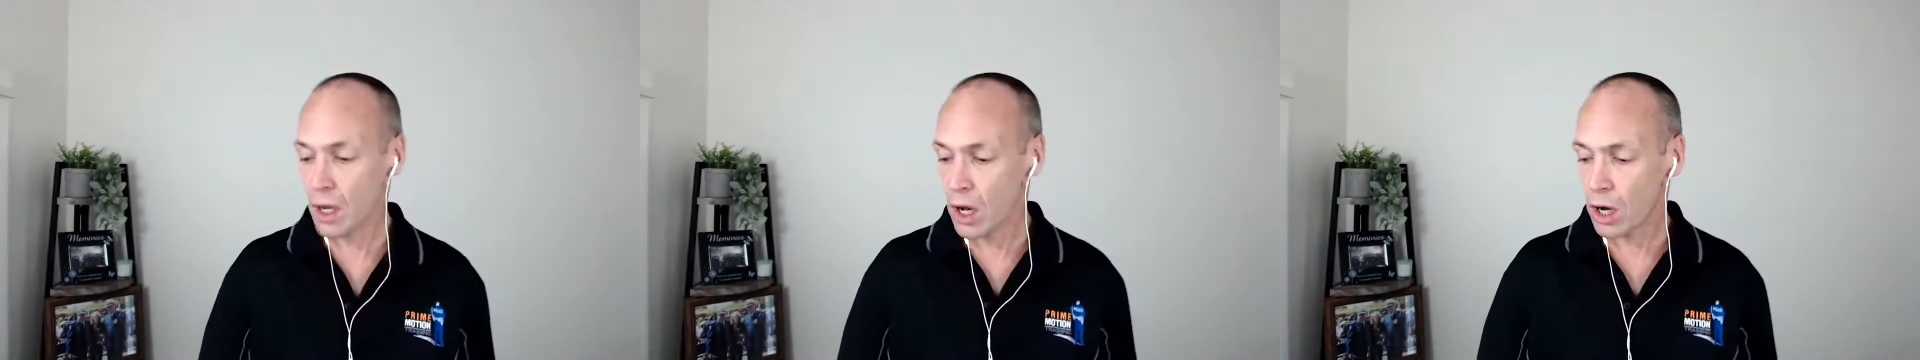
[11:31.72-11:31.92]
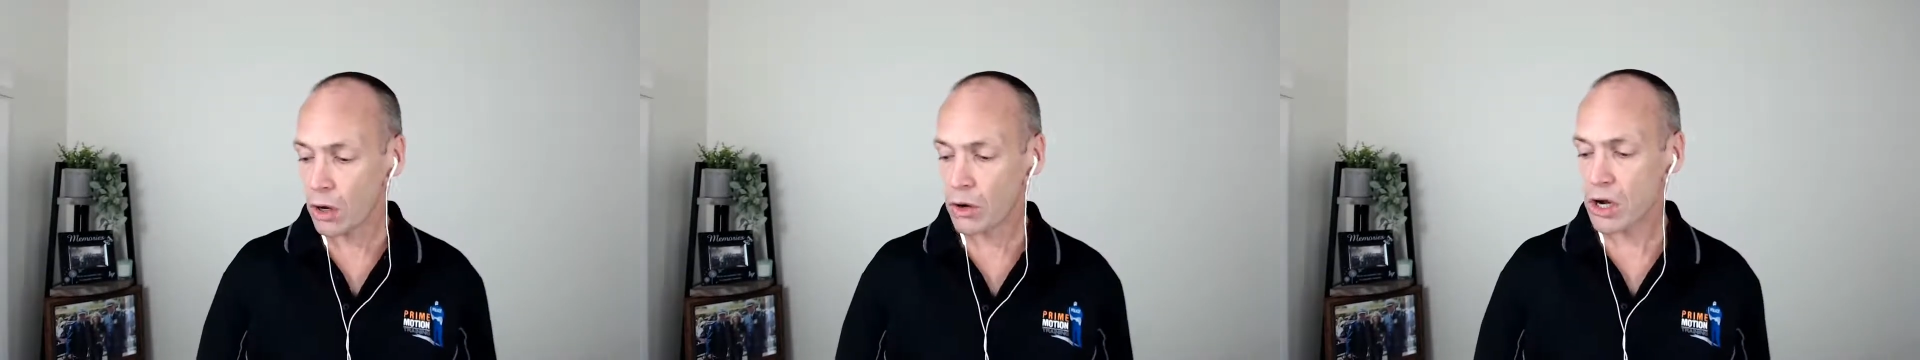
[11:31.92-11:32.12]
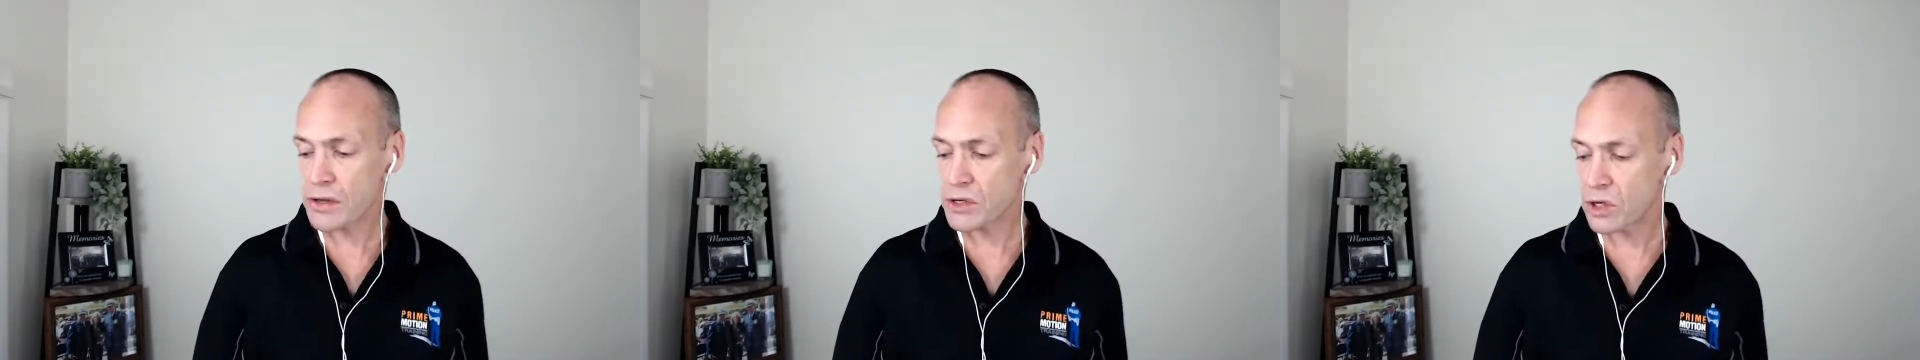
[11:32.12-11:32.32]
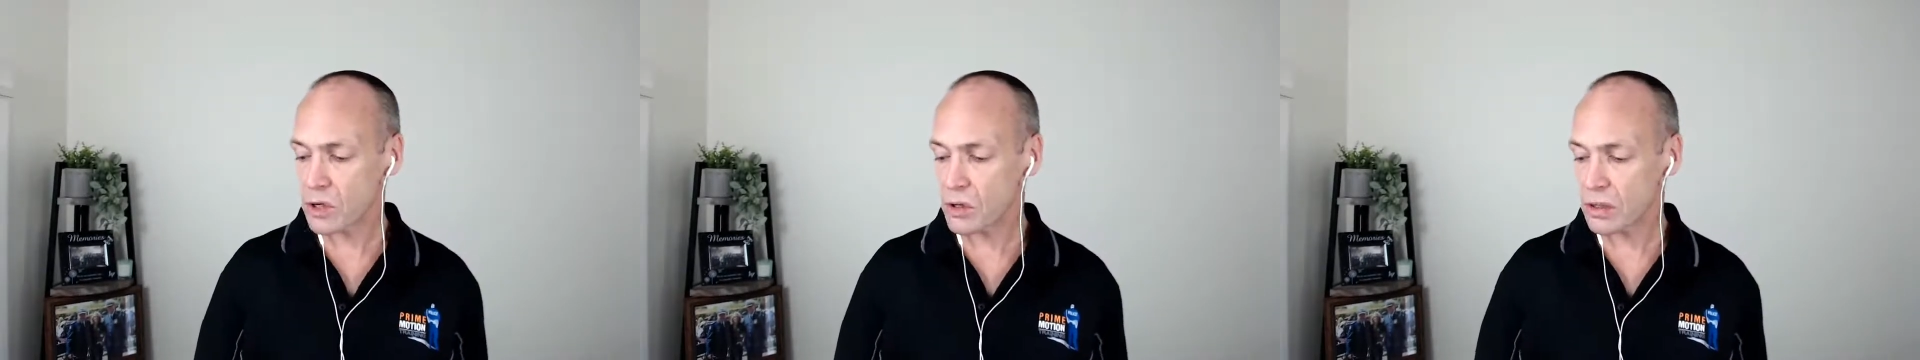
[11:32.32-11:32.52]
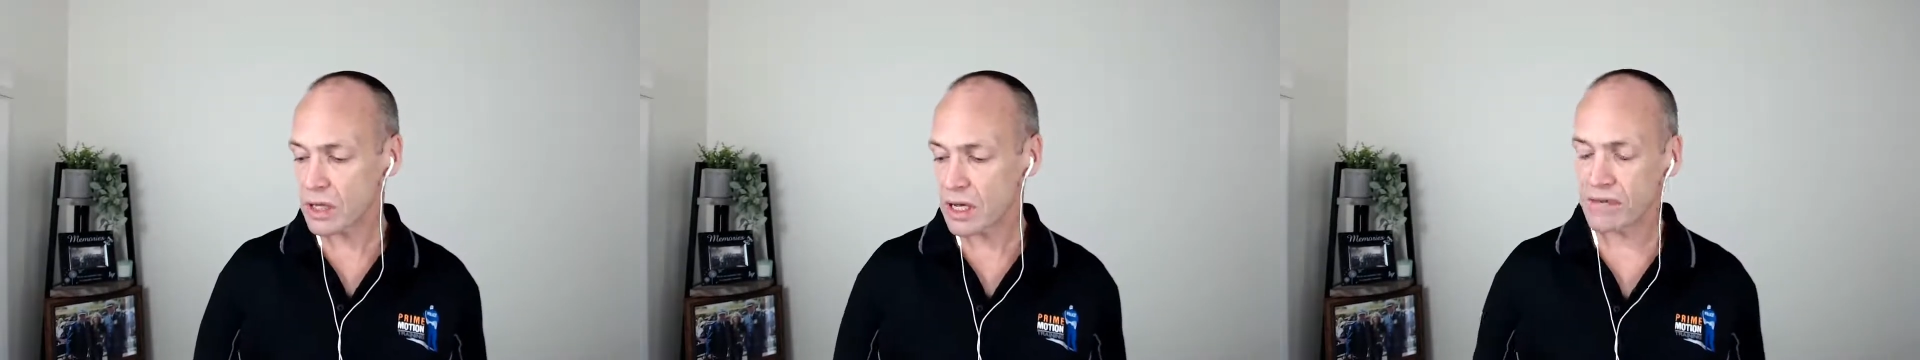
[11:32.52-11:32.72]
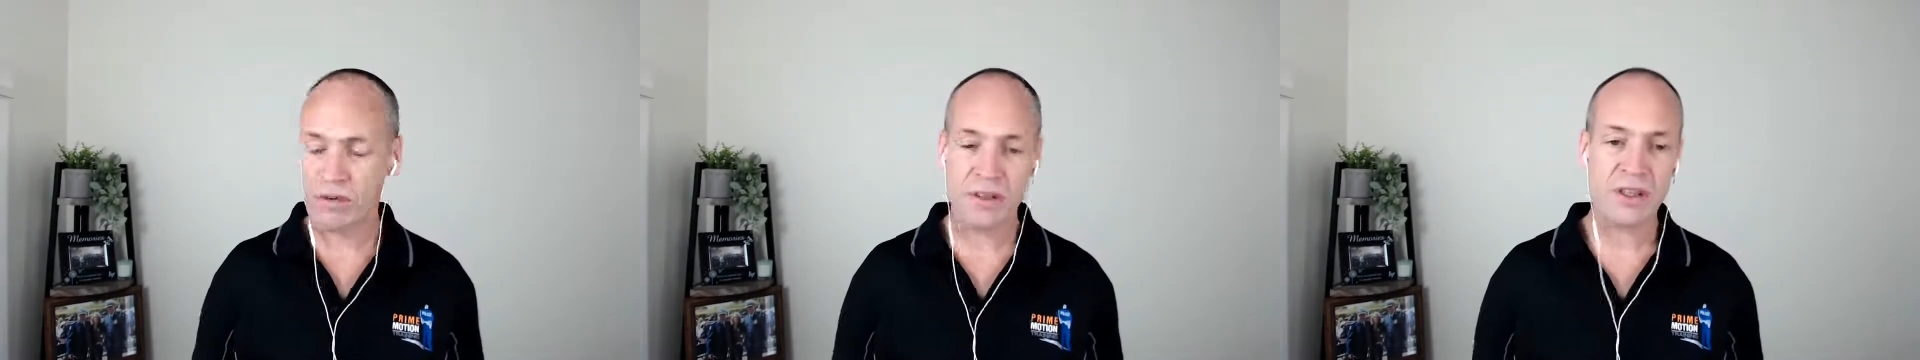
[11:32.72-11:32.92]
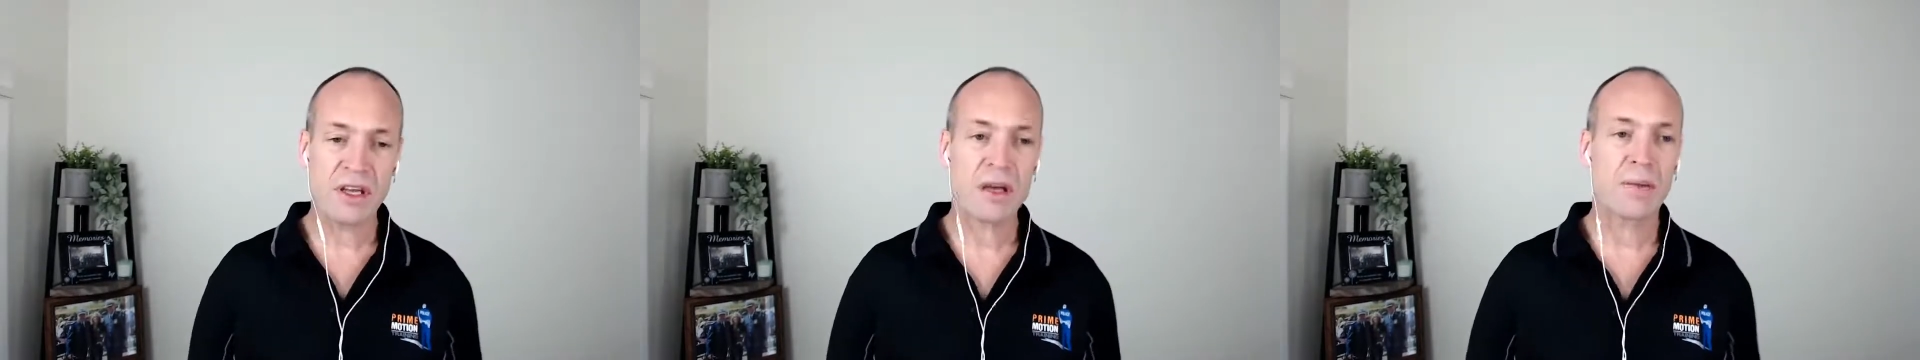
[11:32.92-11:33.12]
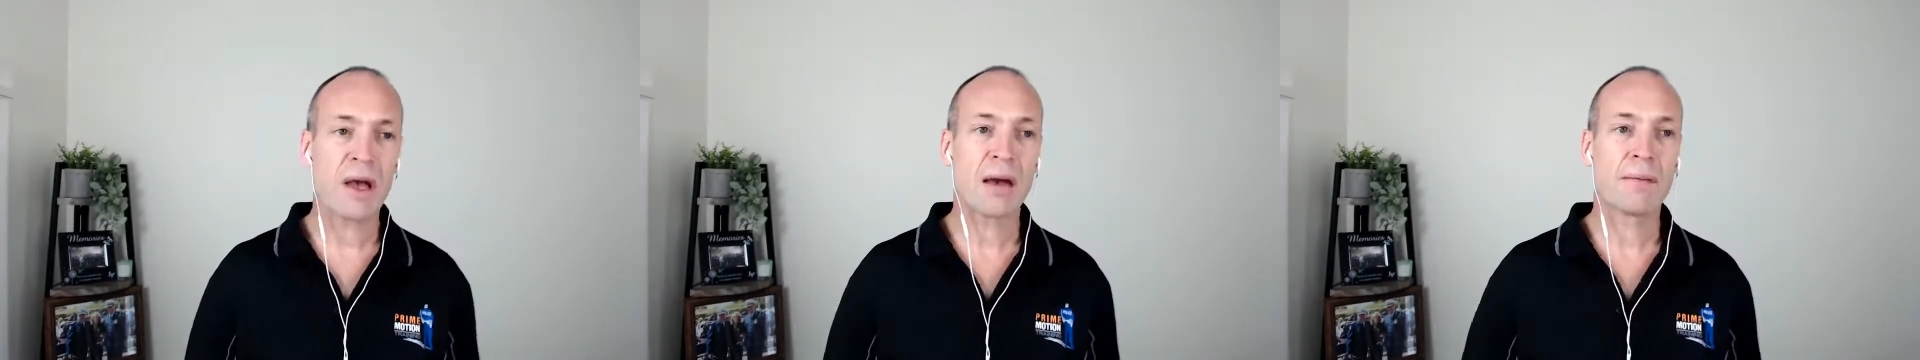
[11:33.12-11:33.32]
All right, so if we think
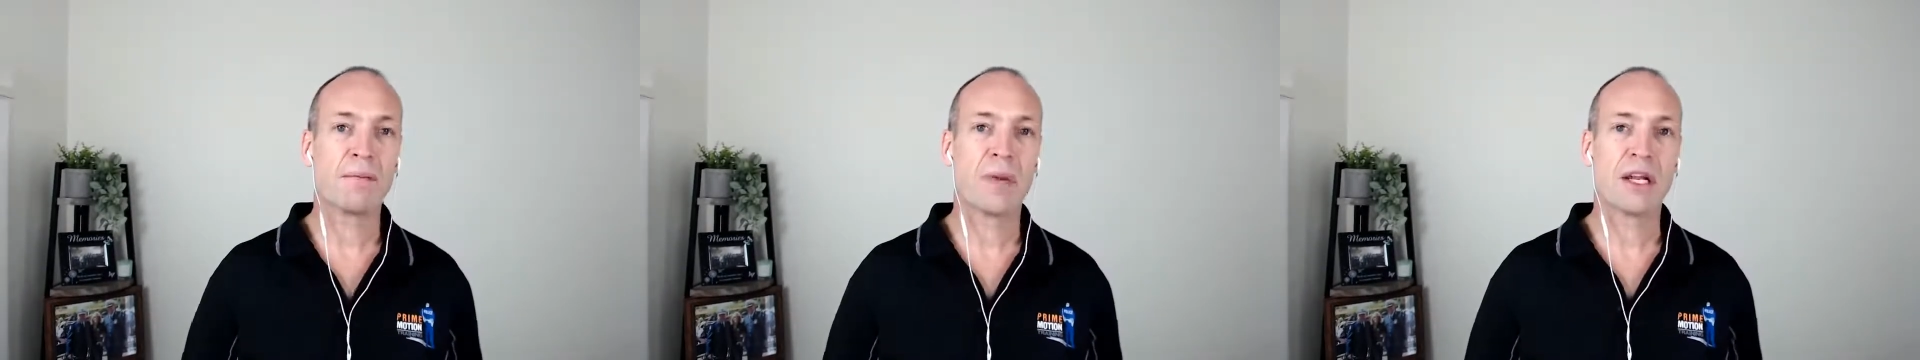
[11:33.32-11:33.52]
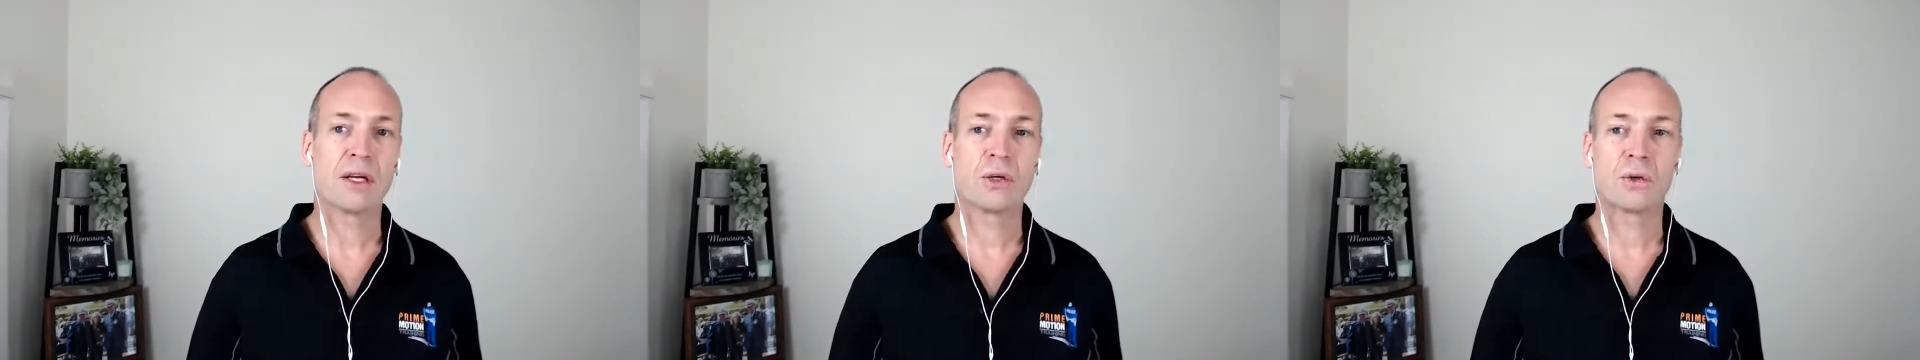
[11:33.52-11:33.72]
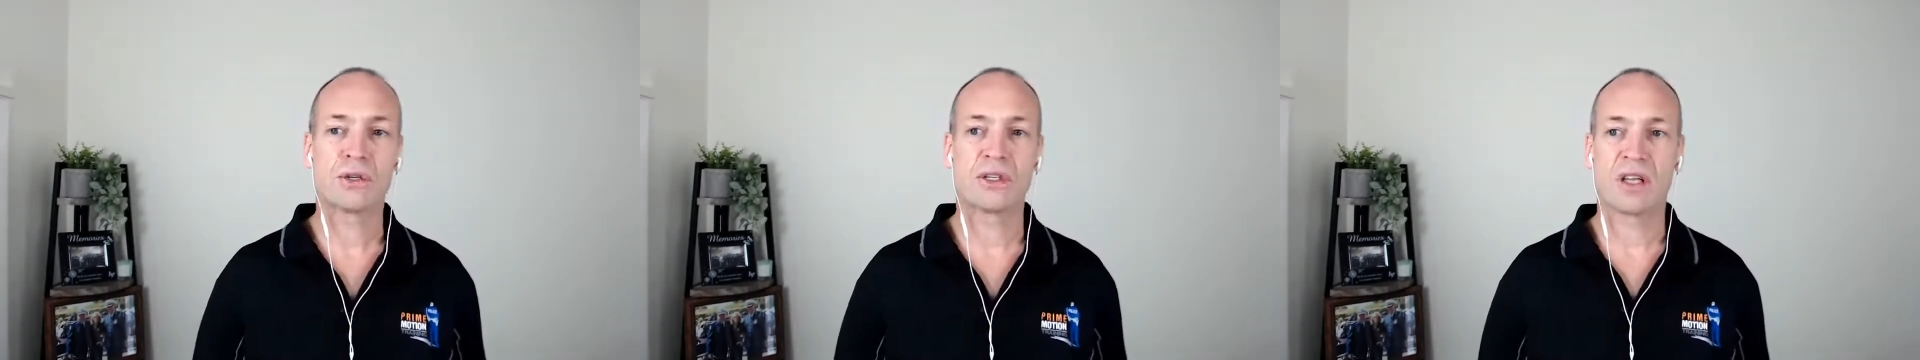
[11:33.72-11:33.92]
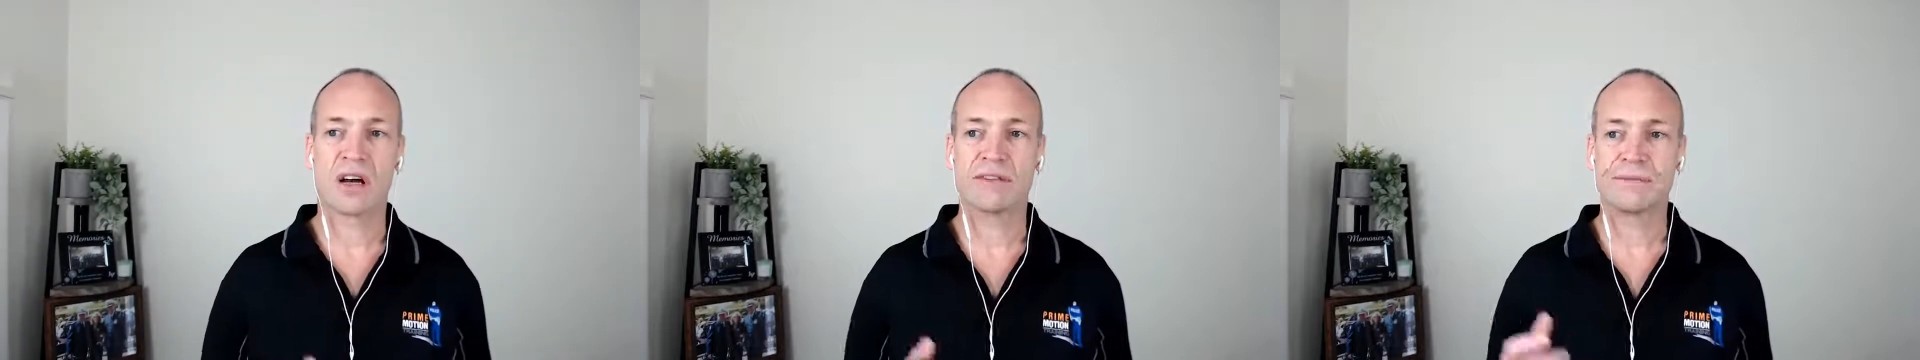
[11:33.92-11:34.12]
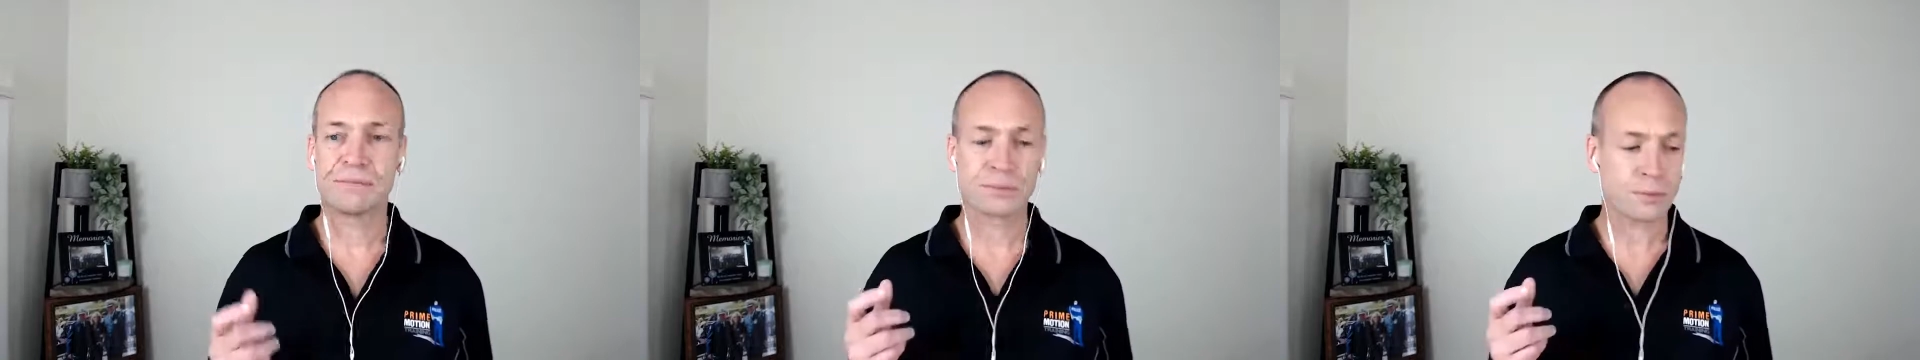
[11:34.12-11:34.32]
about medical stuff,